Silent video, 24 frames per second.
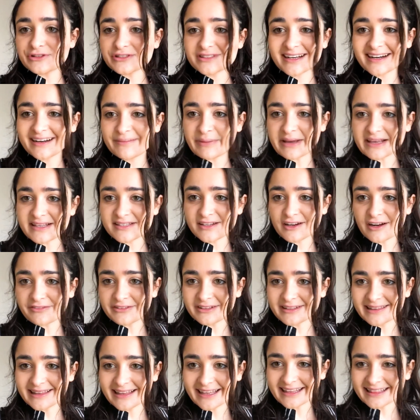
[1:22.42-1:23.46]
just gonna base it off
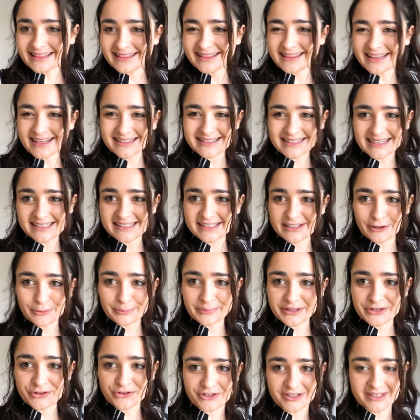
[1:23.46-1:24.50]
of like things that I see on
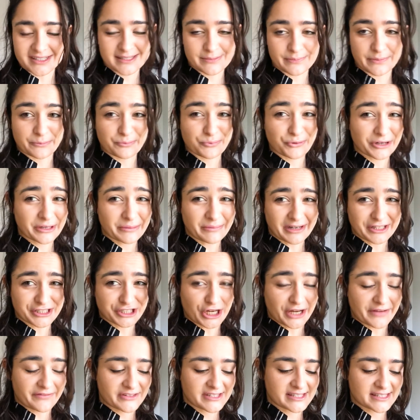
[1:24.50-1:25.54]
Pinterest, but pretty much
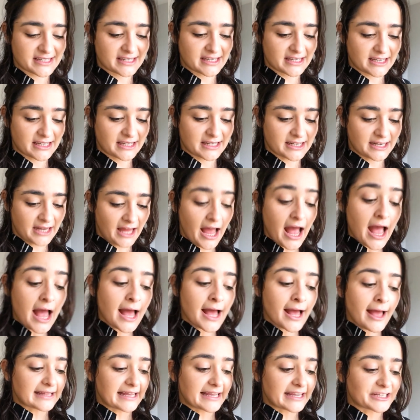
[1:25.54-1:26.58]
I've seen
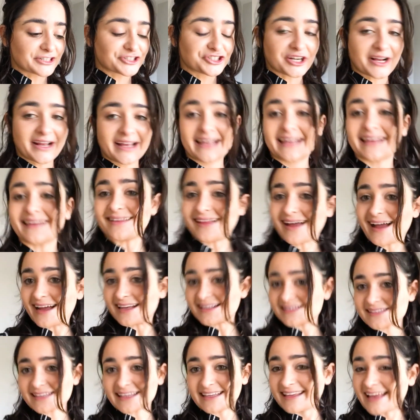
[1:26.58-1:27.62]
like a giant
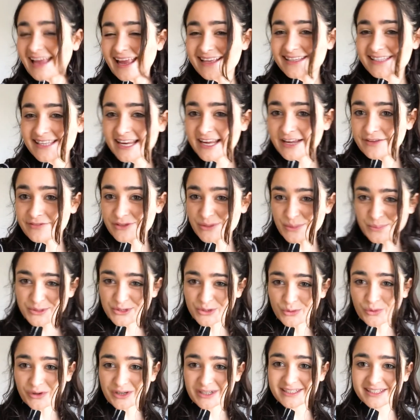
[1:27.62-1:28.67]
glass encasing of some
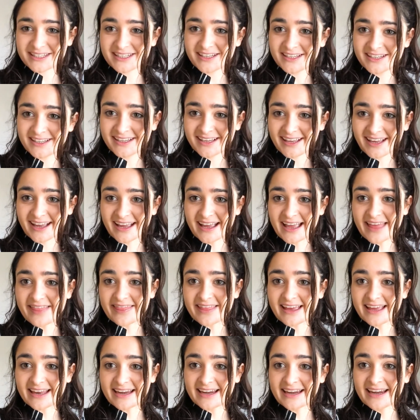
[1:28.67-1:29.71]
sort and
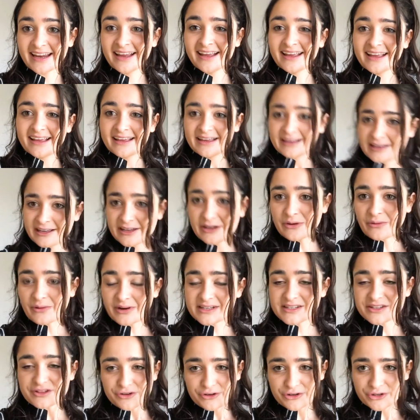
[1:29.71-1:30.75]
then
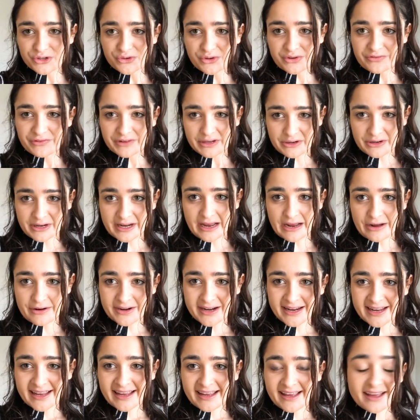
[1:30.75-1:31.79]
going to the nursery and figuring
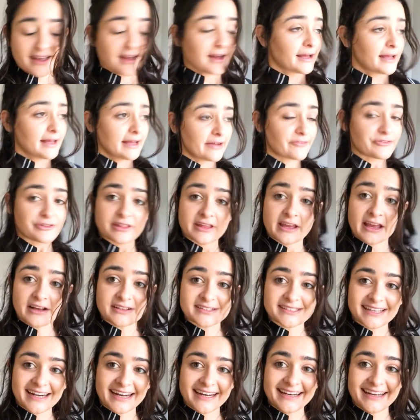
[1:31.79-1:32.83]
out everything
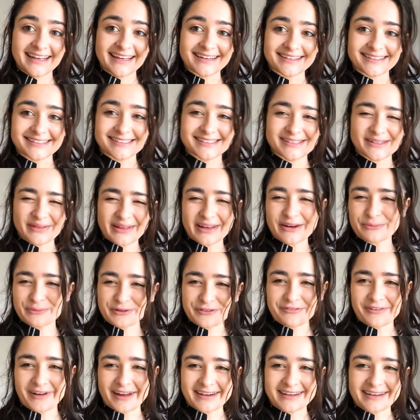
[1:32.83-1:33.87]
else that I need. So that'll be
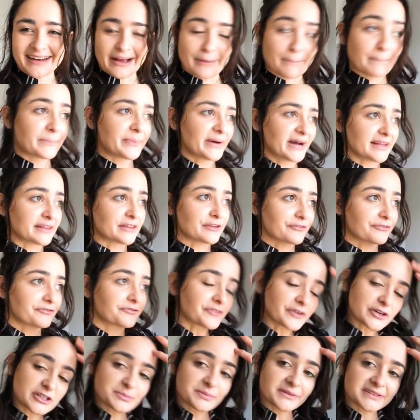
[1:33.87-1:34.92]
fun. But the
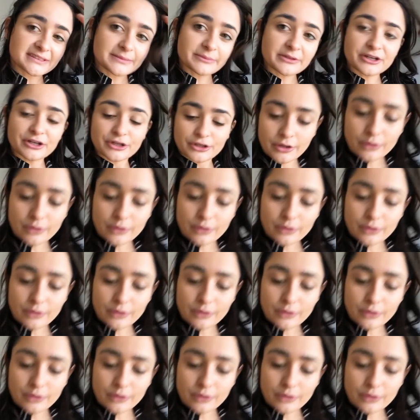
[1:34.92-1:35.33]
first place I'm gonna